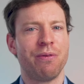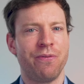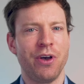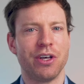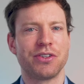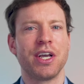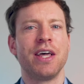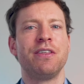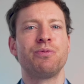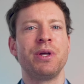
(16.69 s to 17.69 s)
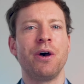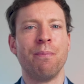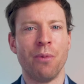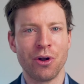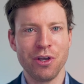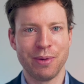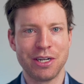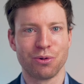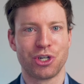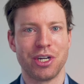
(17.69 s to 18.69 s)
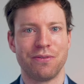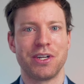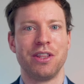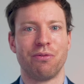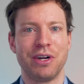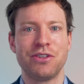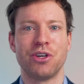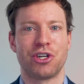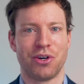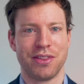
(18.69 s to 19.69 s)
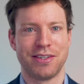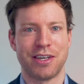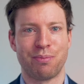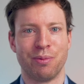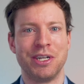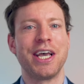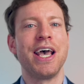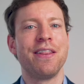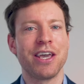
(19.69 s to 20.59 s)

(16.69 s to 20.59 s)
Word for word: But first, there's been a monumental shift in the research on the supplement